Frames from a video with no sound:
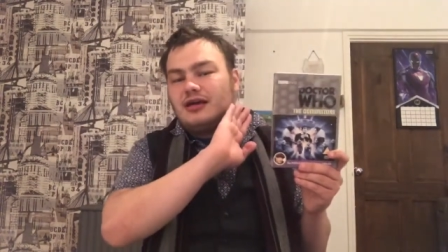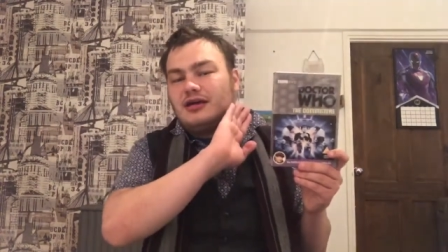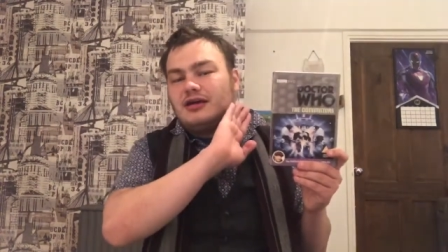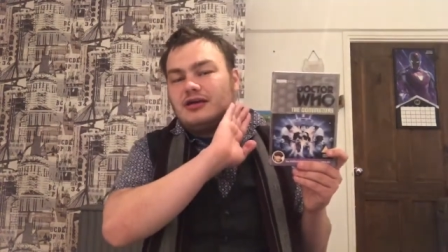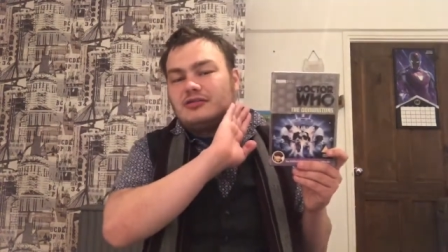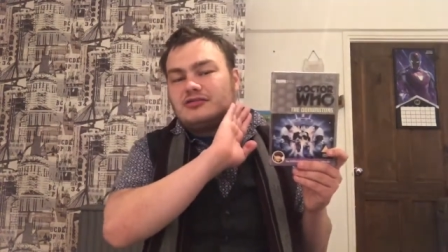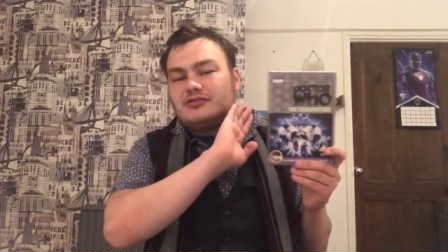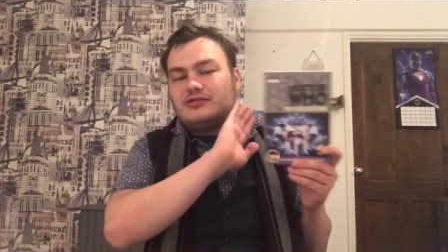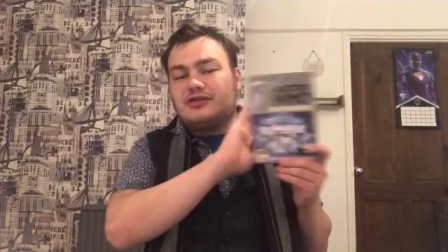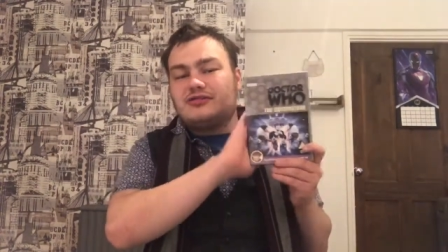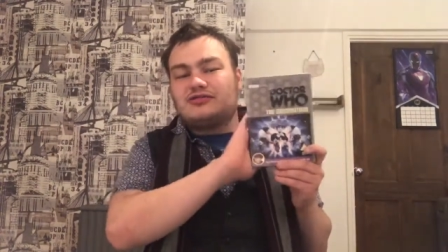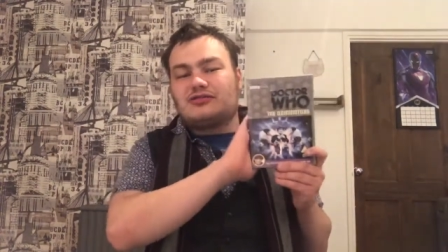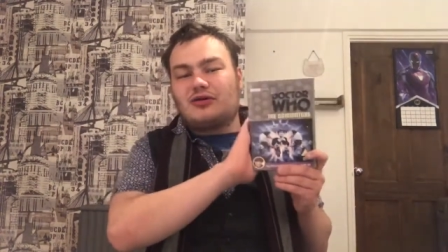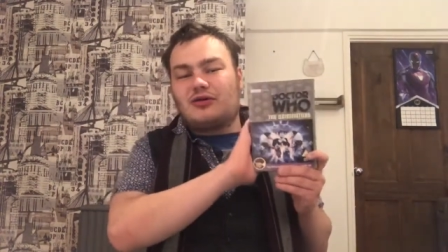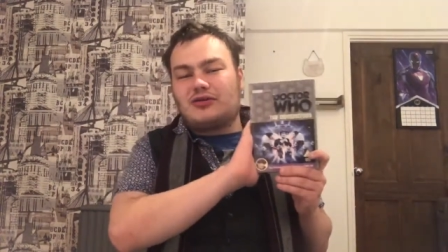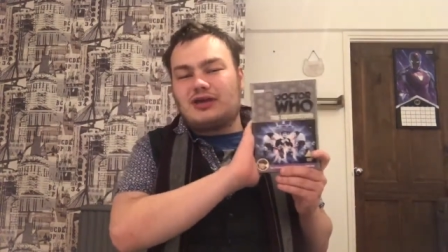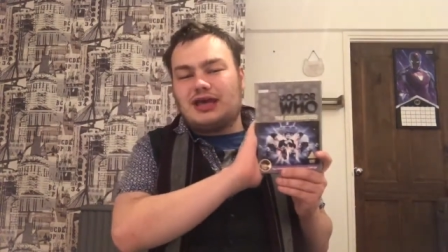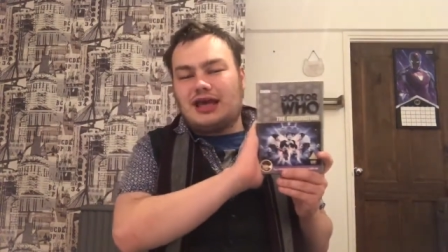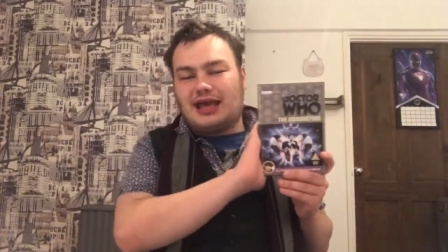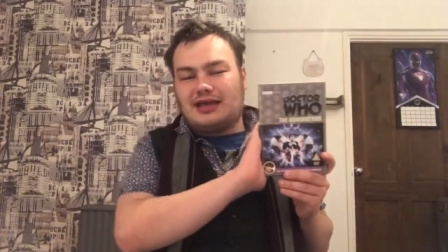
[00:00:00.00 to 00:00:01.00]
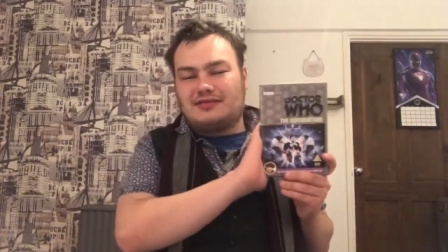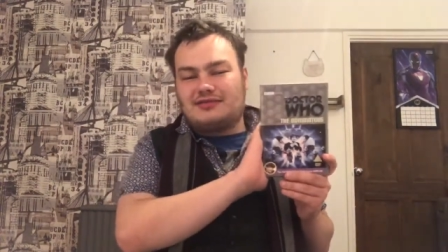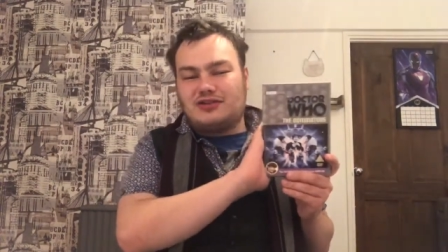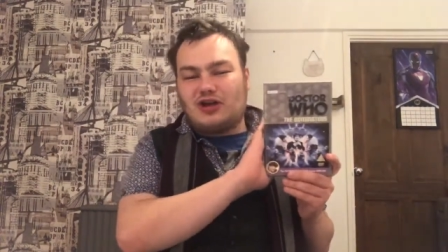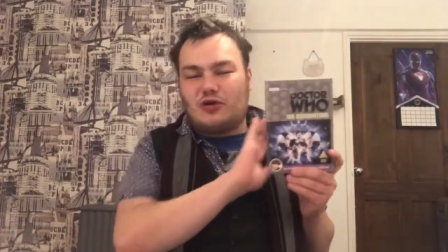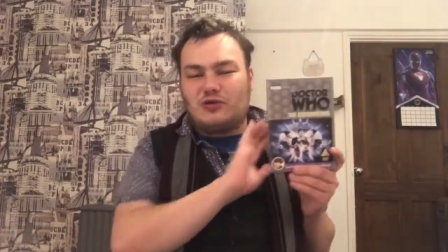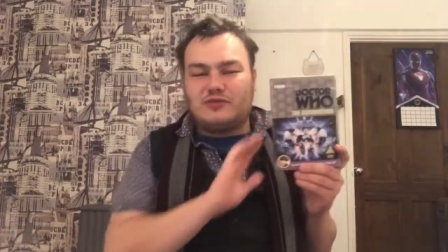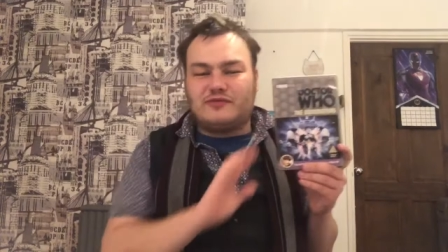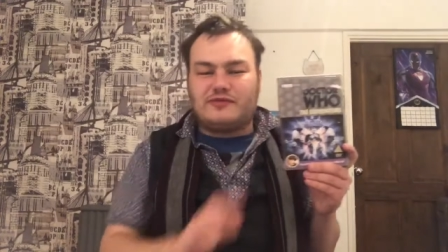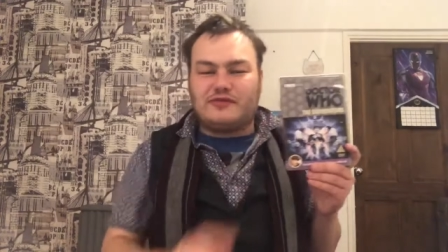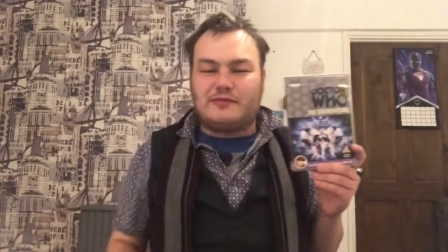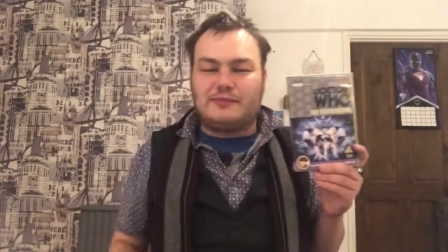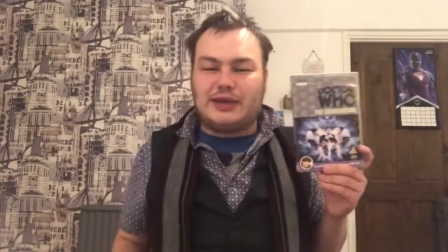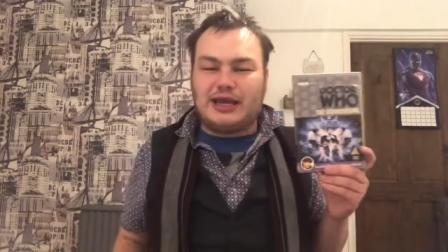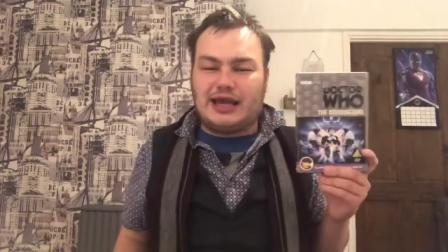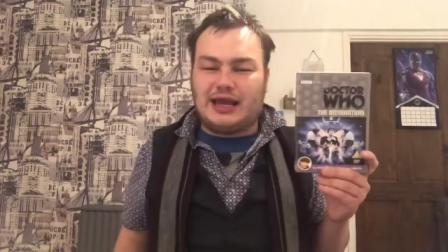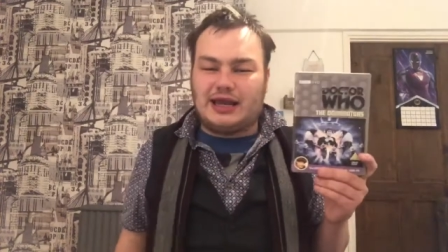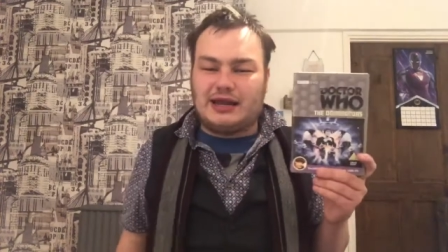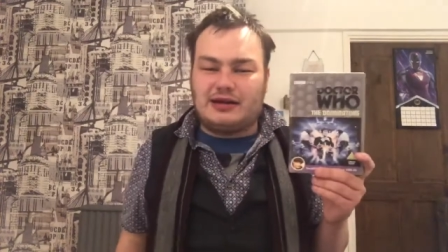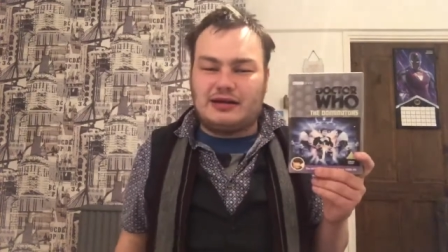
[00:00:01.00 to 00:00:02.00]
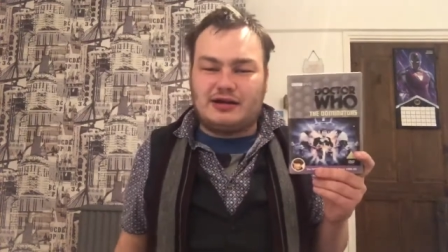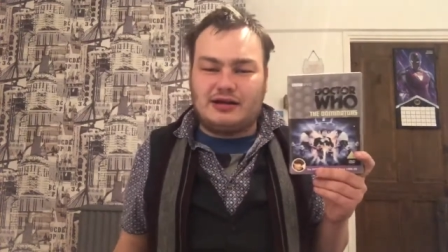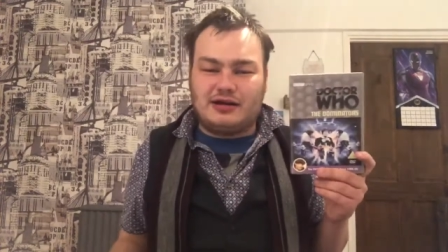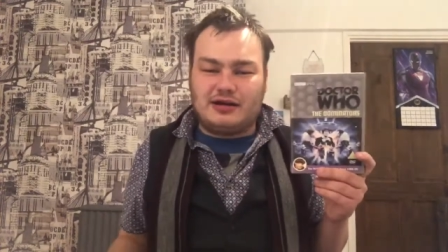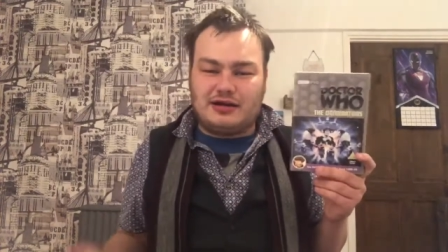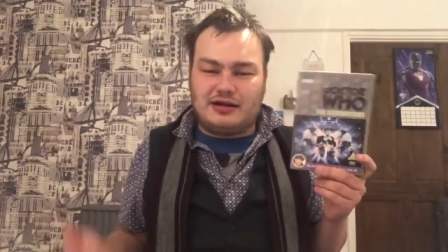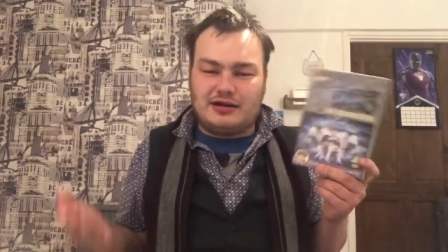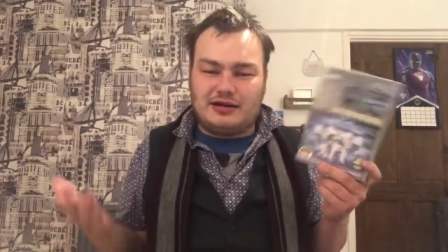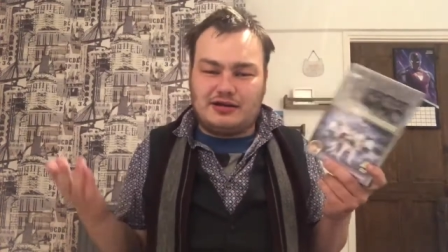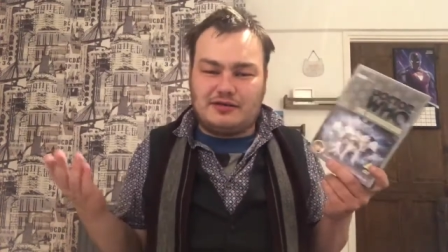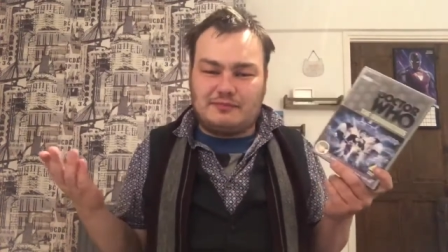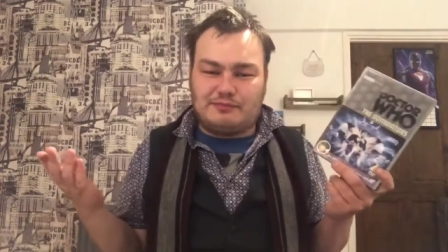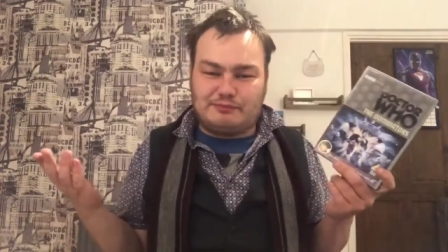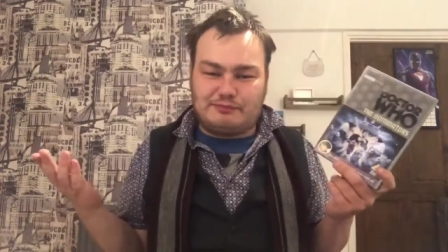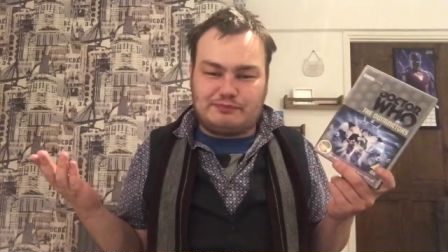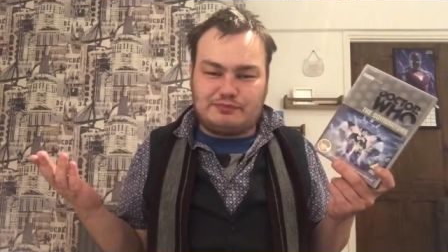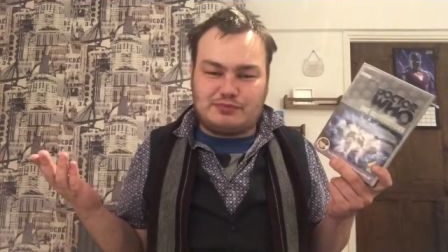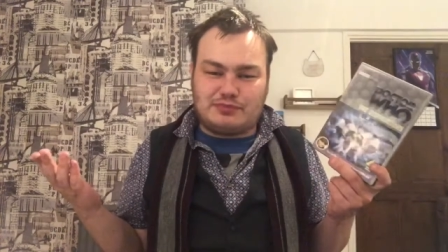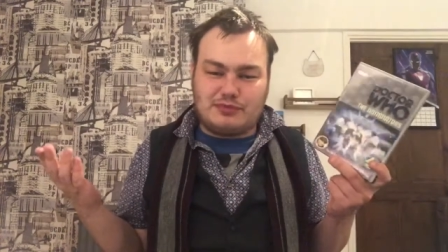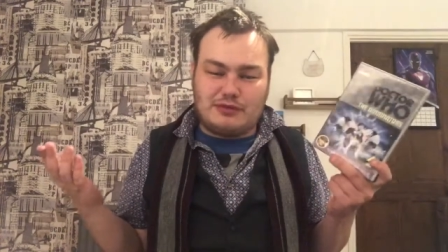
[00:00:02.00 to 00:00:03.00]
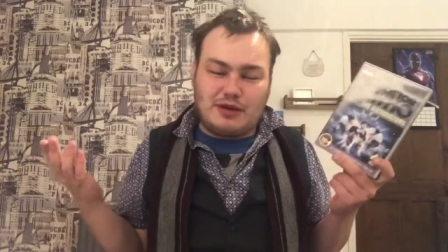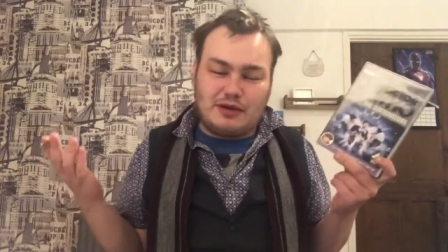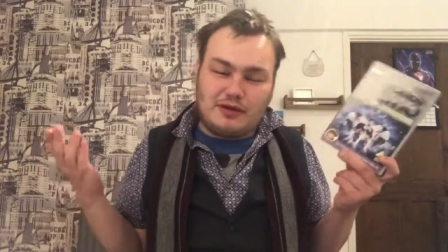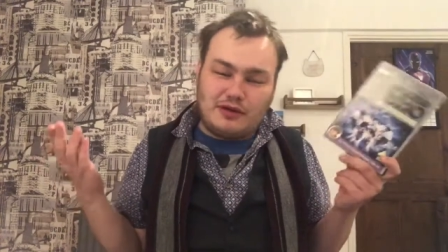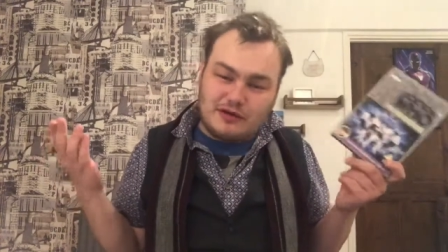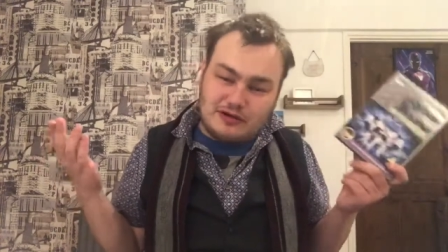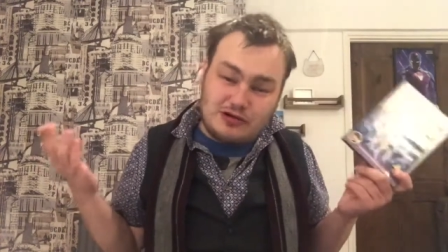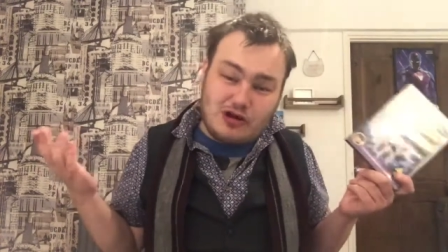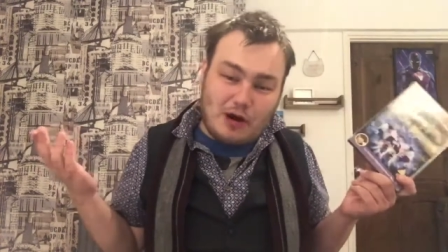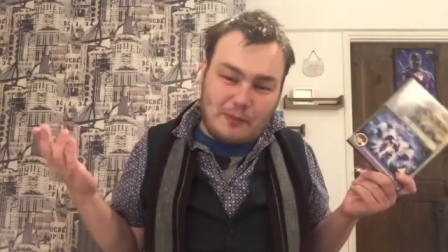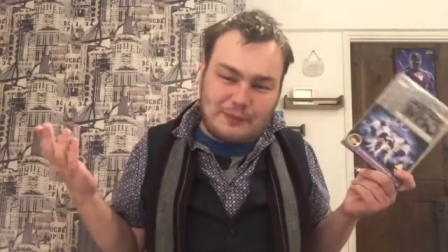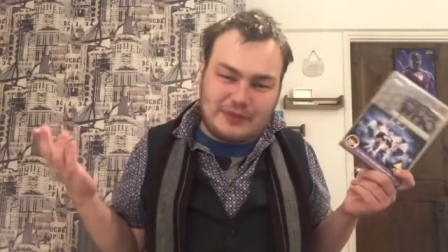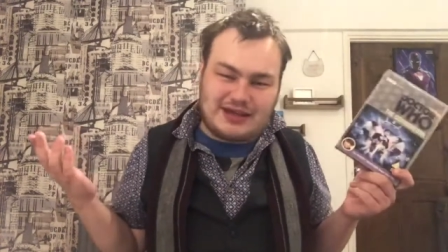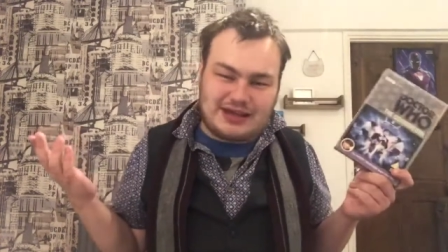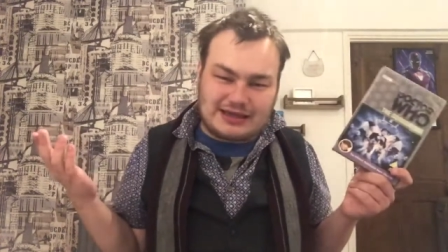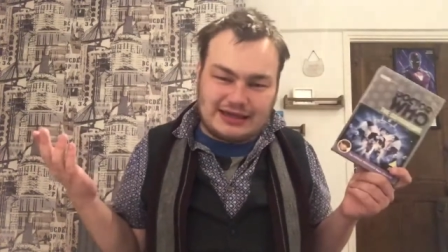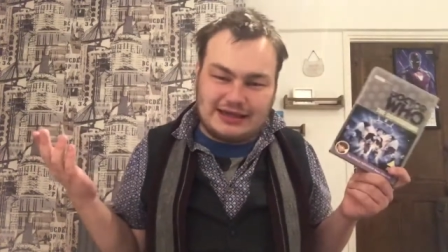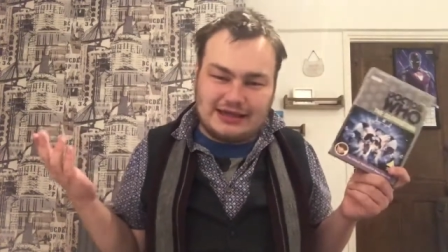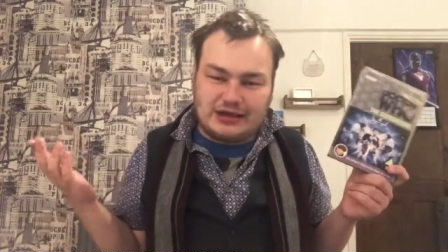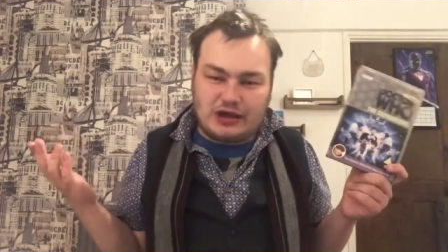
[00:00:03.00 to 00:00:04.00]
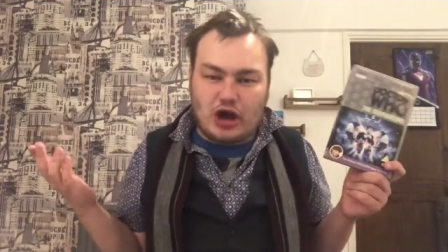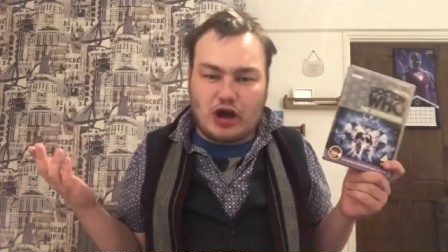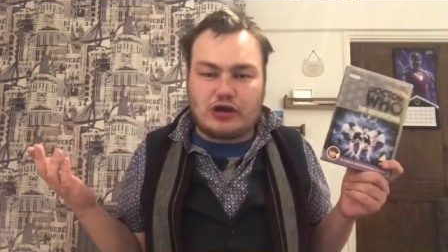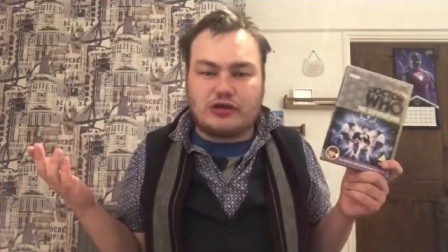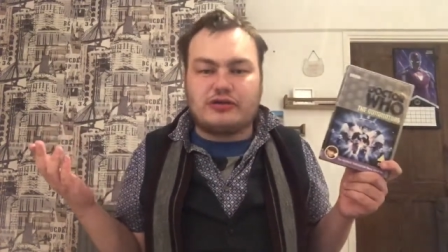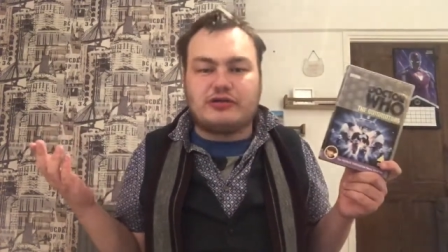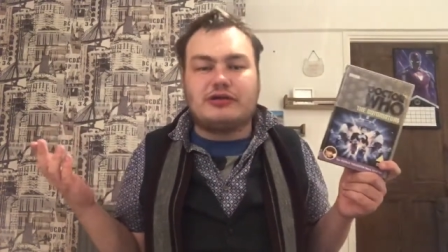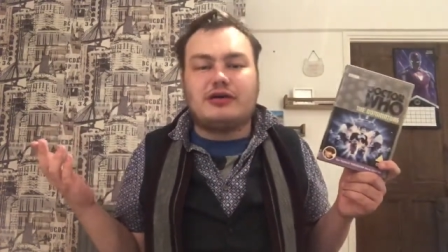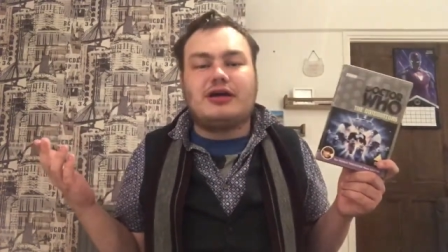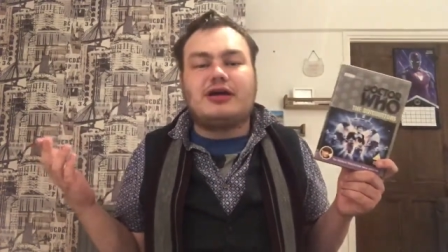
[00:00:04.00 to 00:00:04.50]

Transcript: So this story is known for being not particularly good.